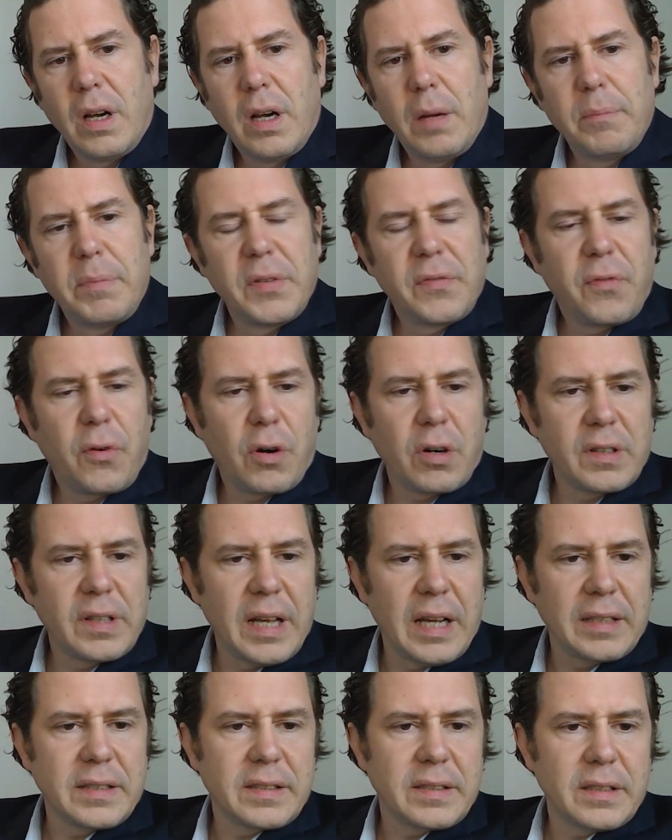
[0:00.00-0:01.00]
Before
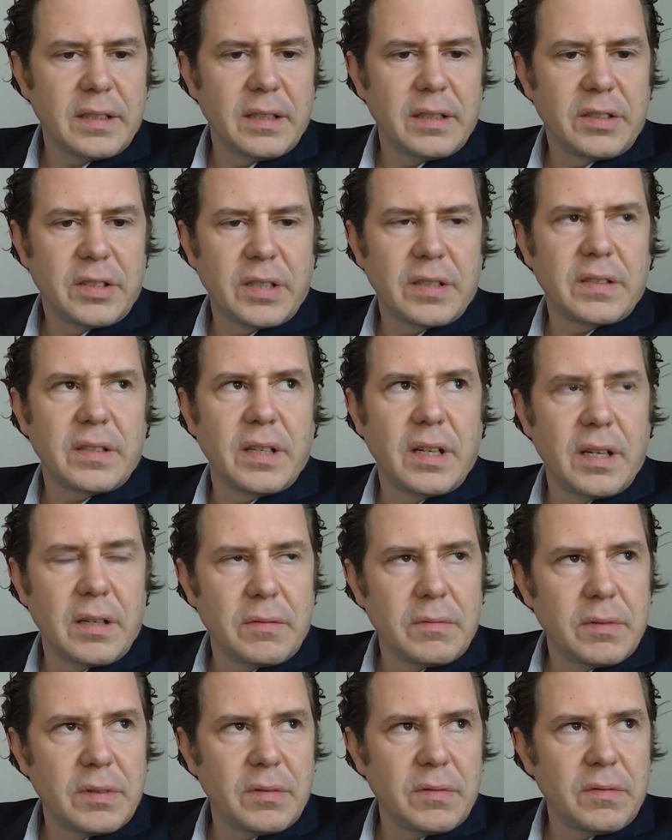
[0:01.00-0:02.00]
that, just
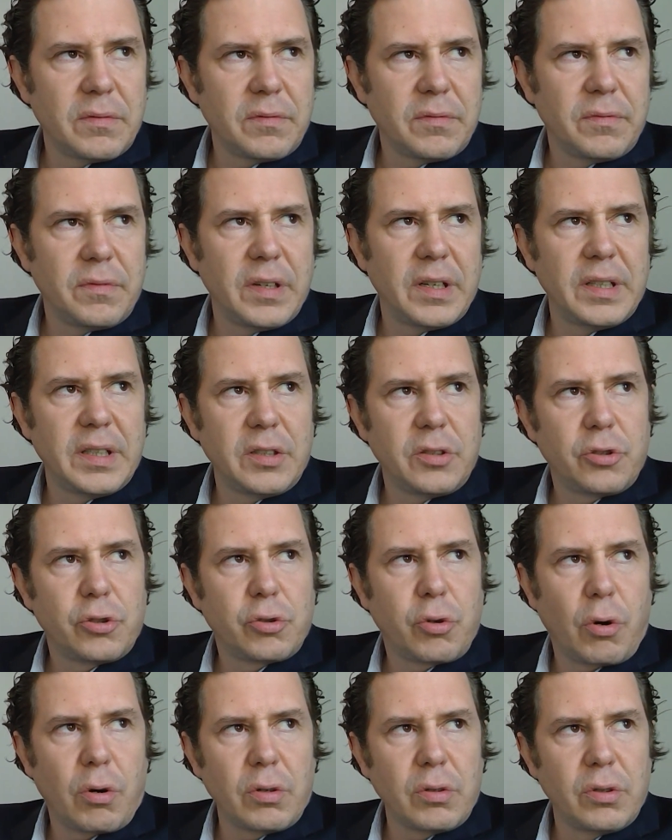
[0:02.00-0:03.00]
a very
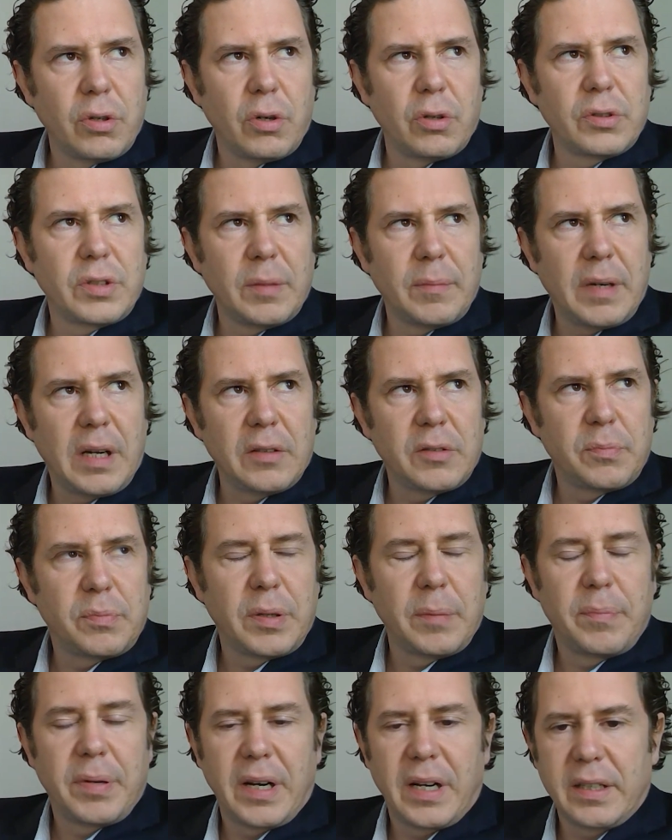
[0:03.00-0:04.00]
short note about
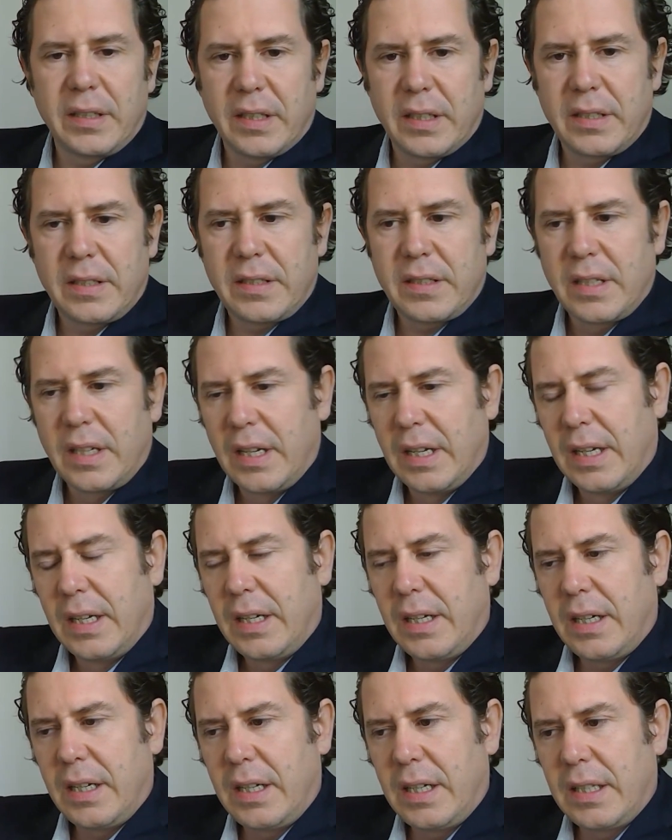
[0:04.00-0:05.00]
preparedness.
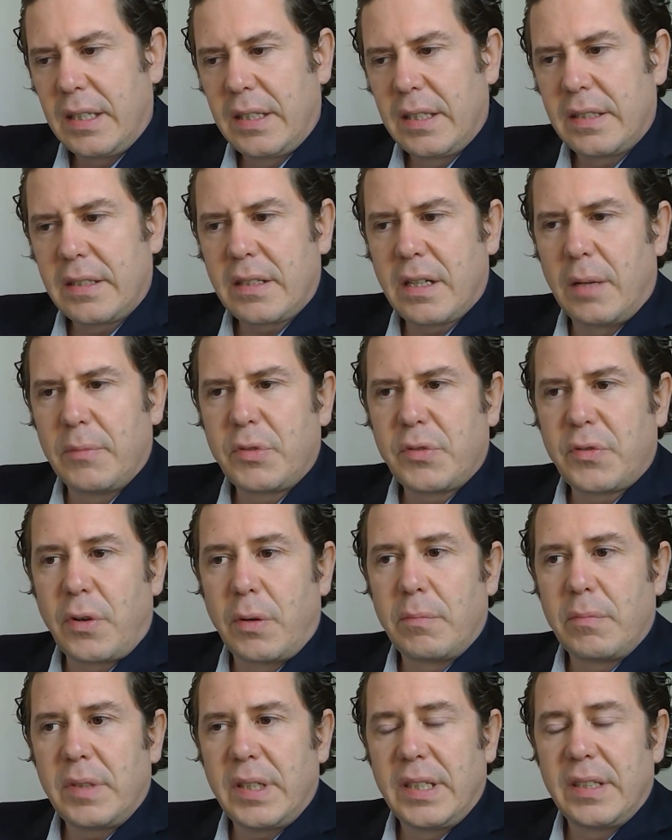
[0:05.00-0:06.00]
This comes
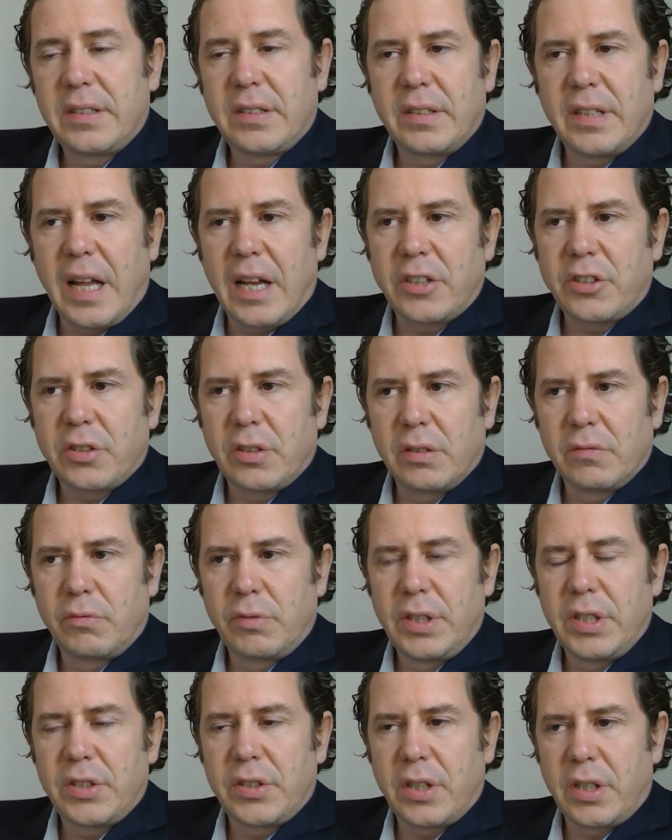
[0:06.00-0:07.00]
from international
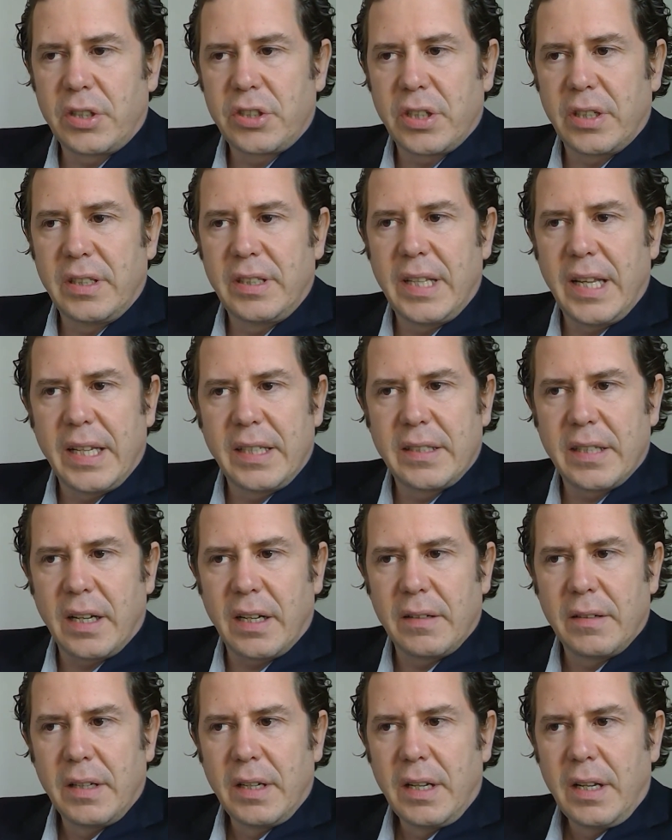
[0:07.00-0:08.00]
research and
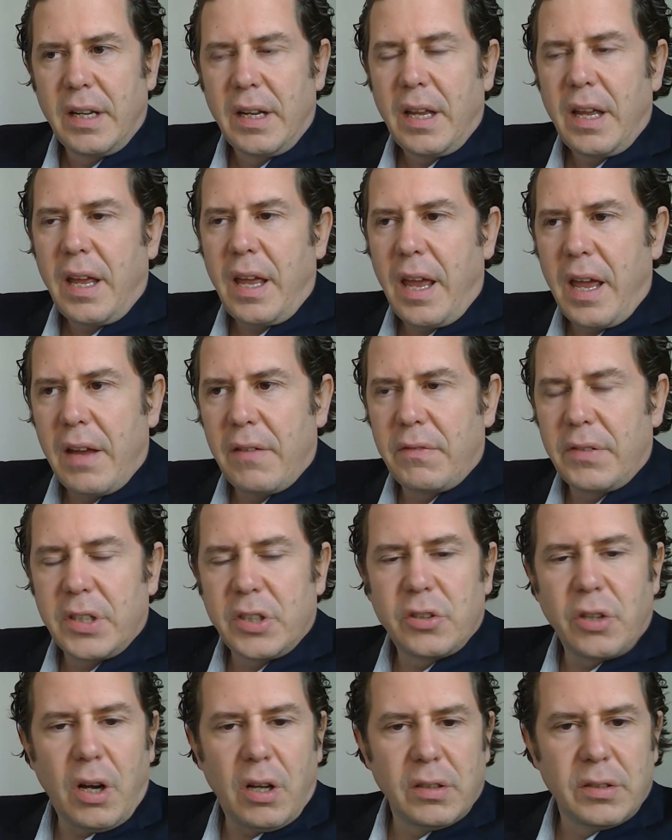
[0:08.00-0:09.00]
data.
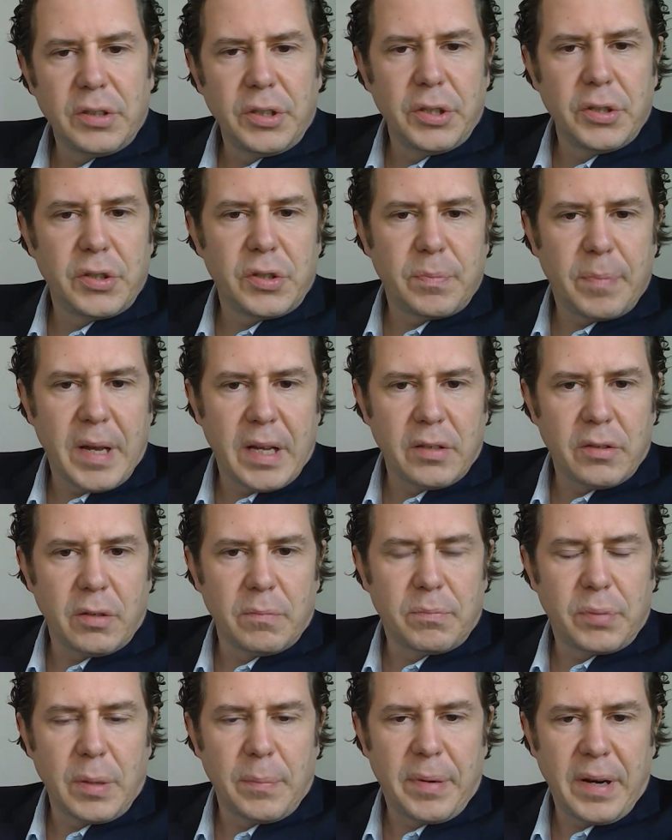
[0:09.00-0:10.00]
Every dollar you spend
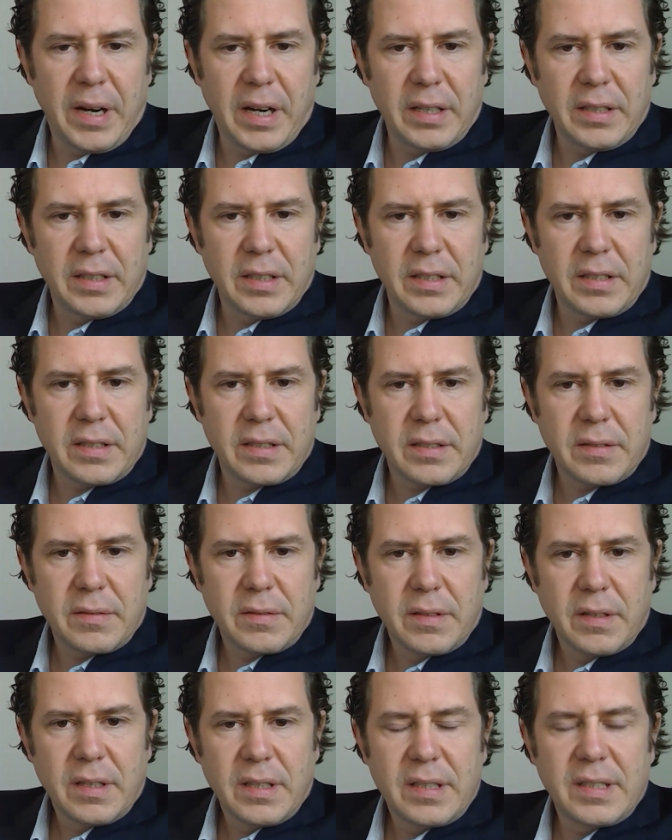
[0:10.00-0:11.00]
on preparedness
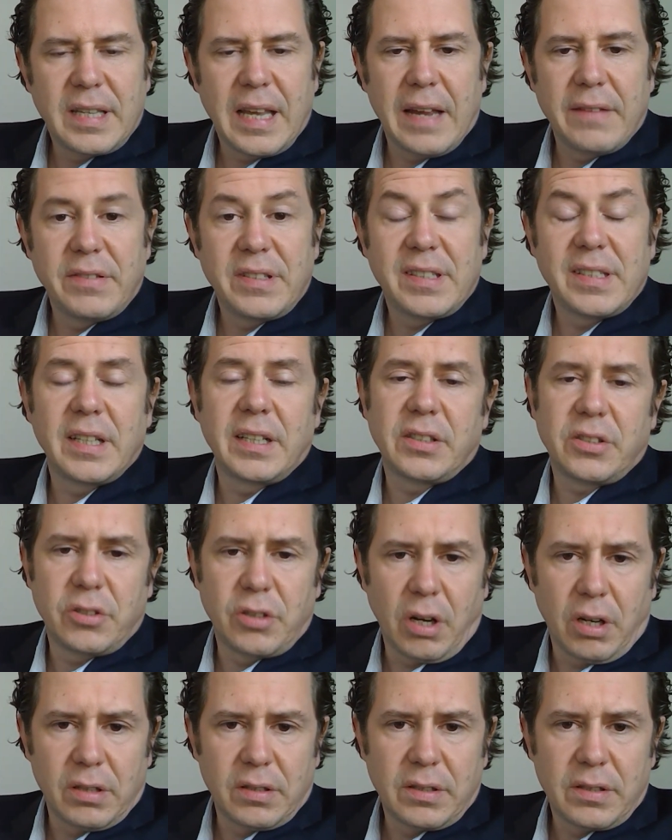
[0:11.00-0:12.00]
saves
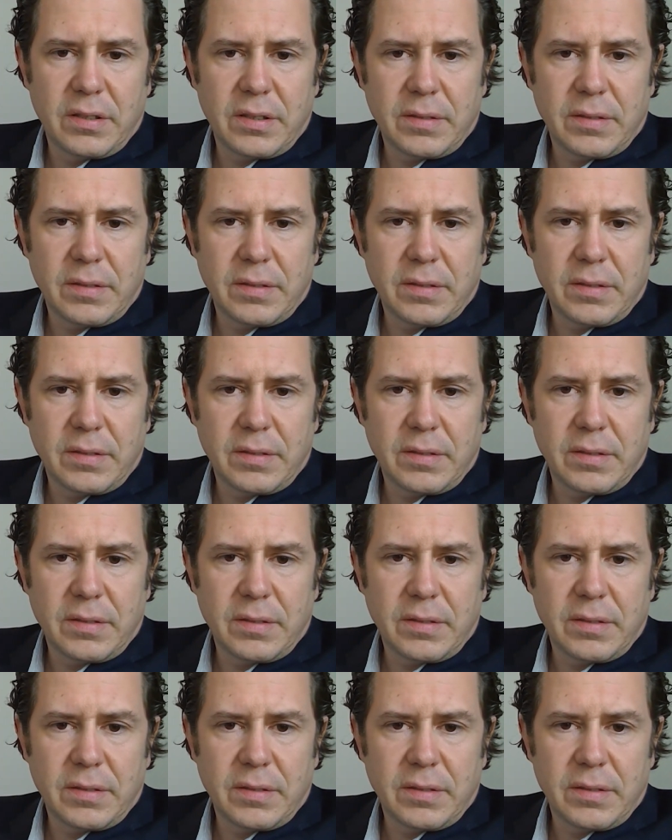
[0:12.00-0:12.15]
$6.